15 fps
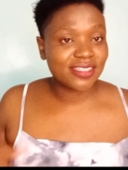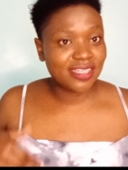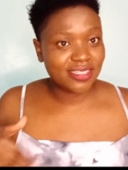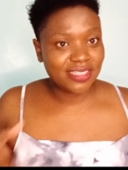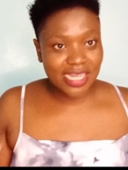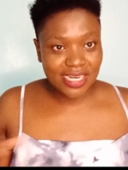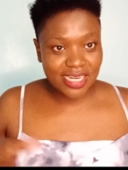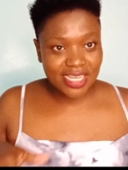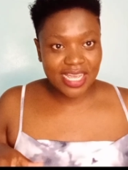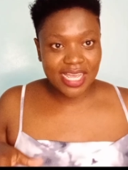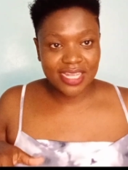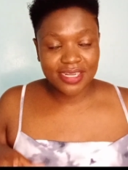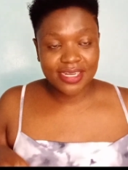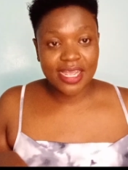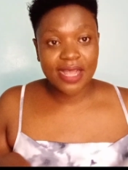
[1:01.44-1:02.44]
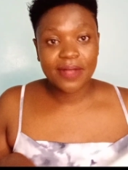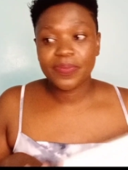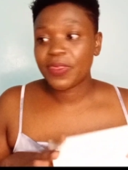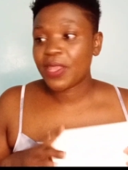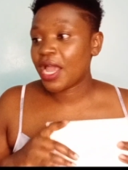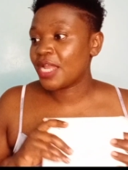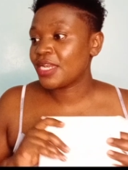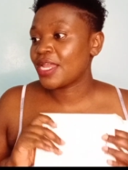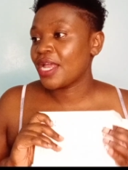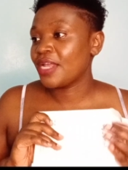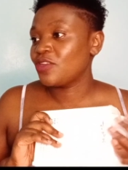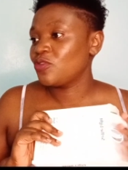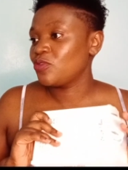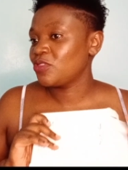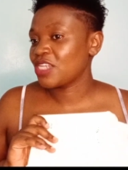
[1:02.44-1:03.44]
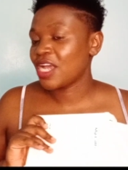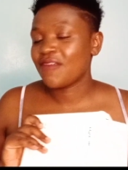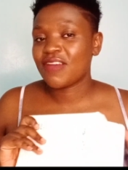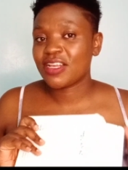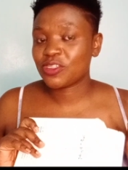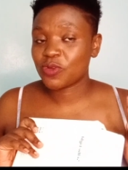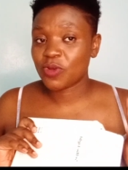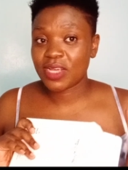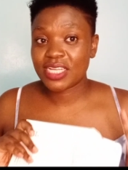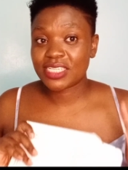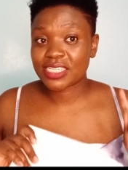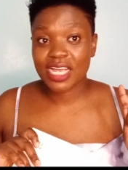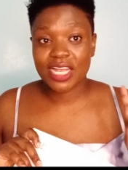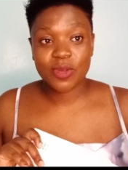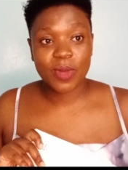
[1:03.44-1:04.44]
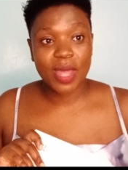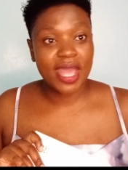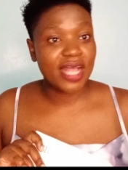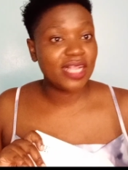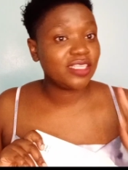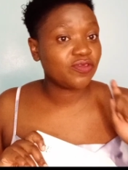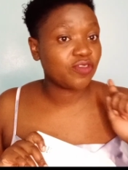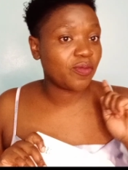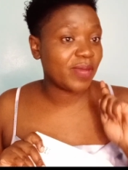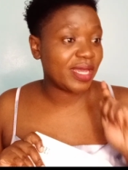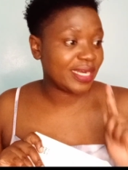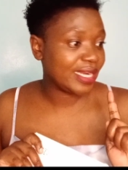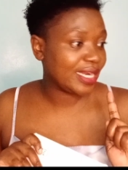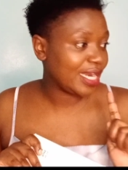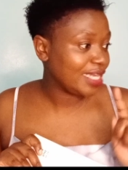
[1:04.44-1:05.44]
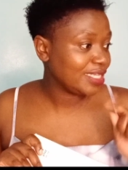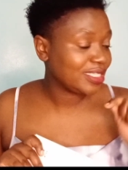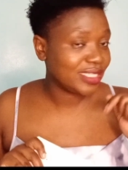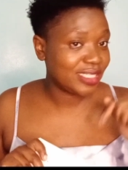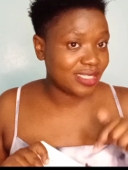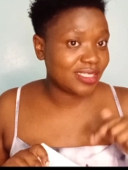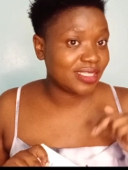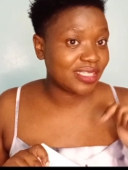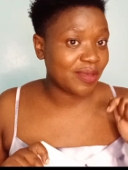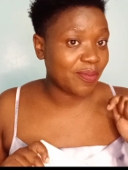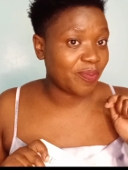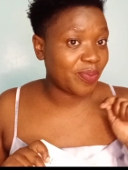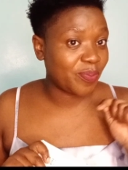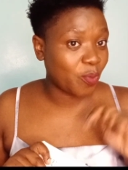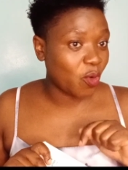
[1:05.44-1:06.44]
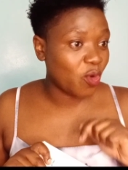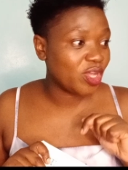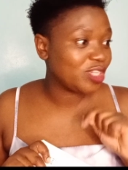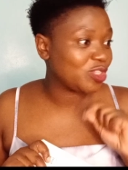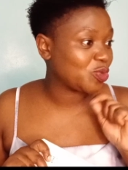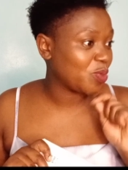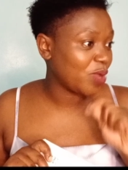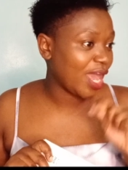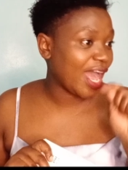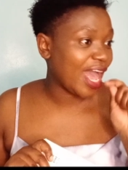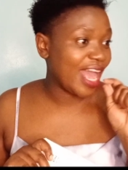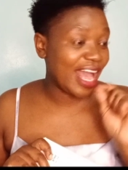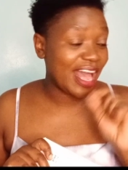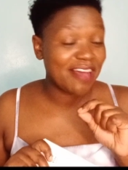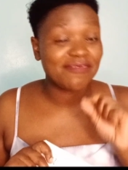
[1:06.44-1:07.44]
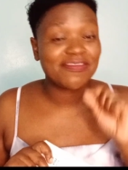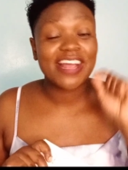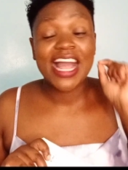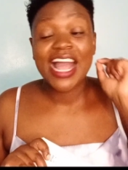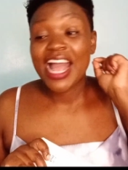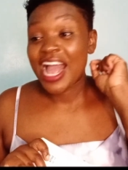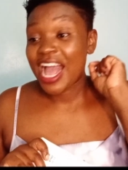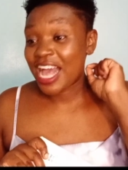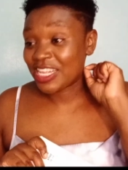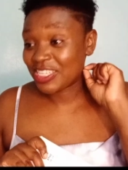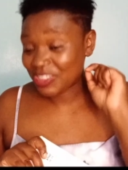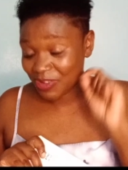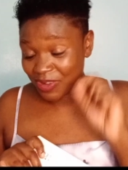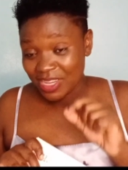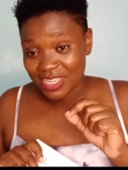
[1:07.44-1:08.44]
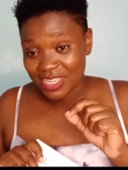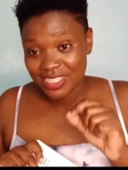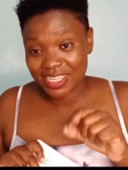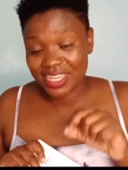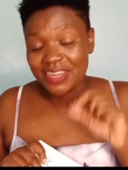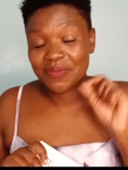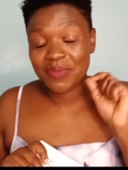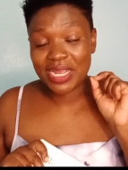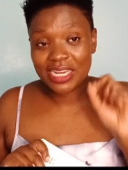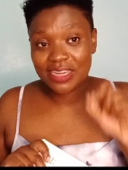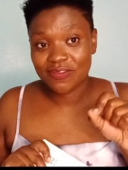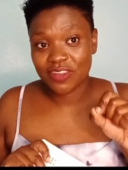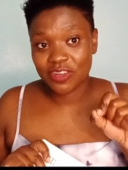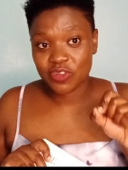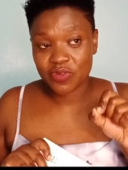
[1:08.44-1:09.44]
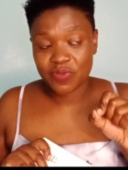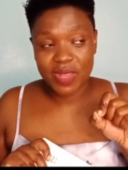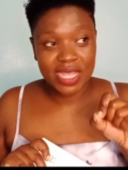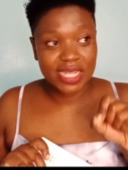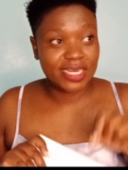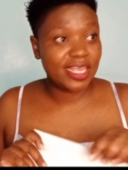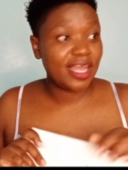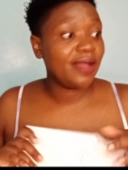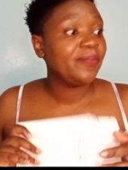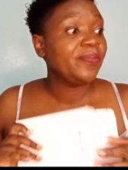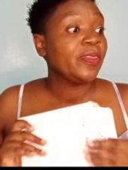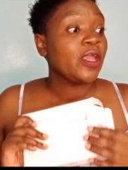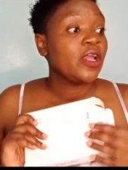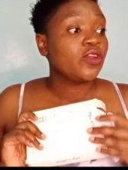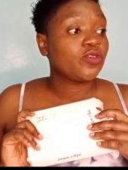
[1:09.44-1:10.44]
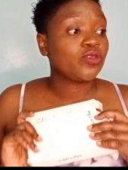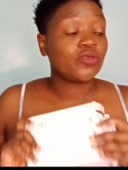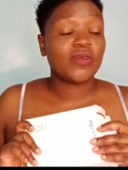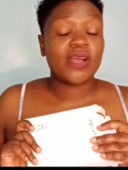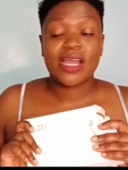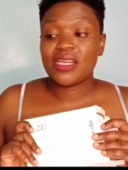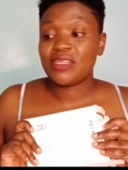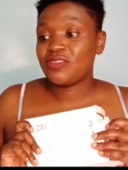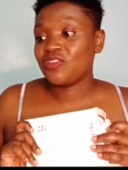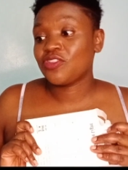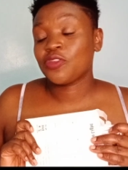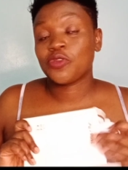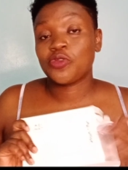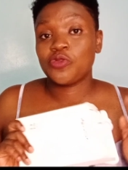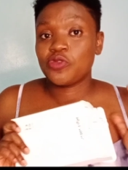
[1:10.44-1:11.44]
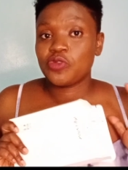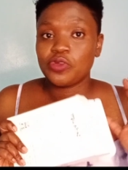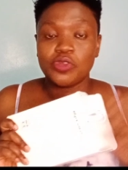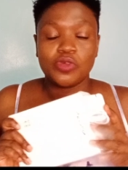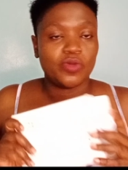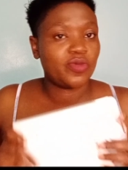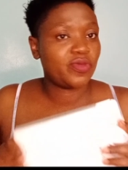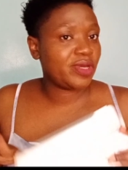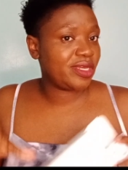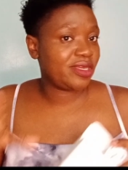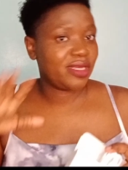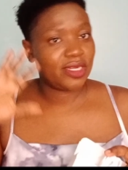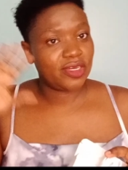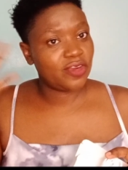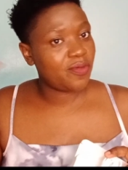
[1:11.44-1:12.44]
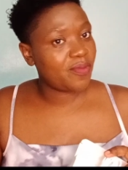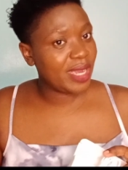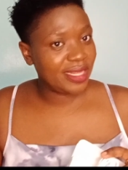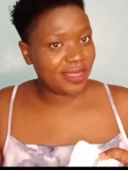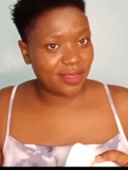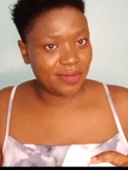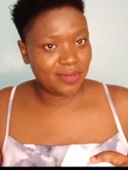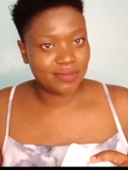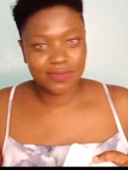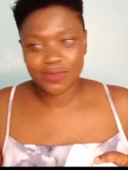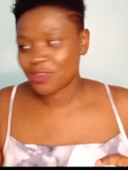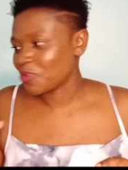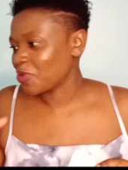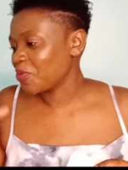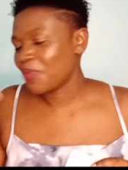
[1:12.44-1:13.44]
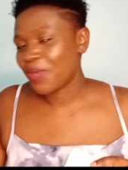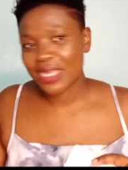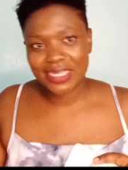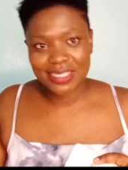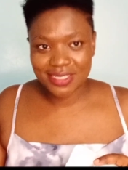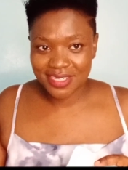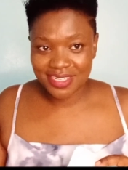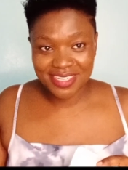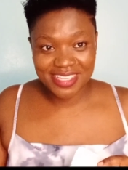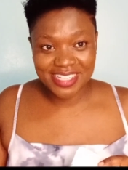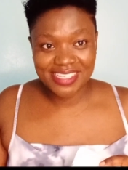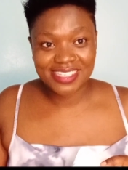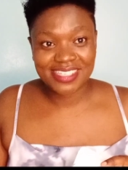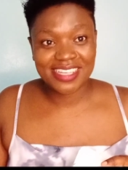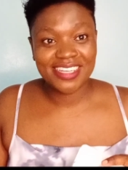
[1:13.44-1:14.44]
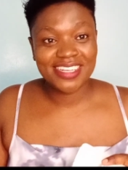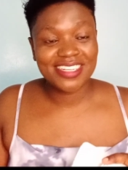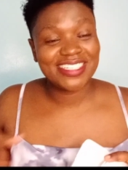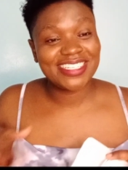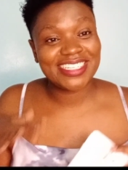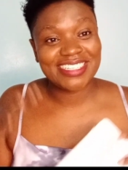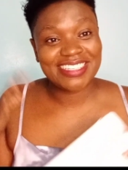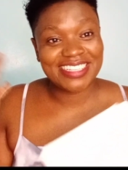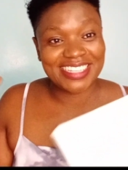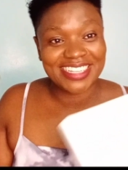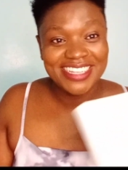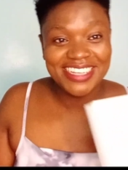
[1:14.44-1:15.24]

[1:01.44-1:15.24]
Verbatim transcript: is the dining area and I don't have a socket anywhere else for my ring light this is the point where I have a socket in my living room area so guys just do not worry don't mind the don't mind the sink just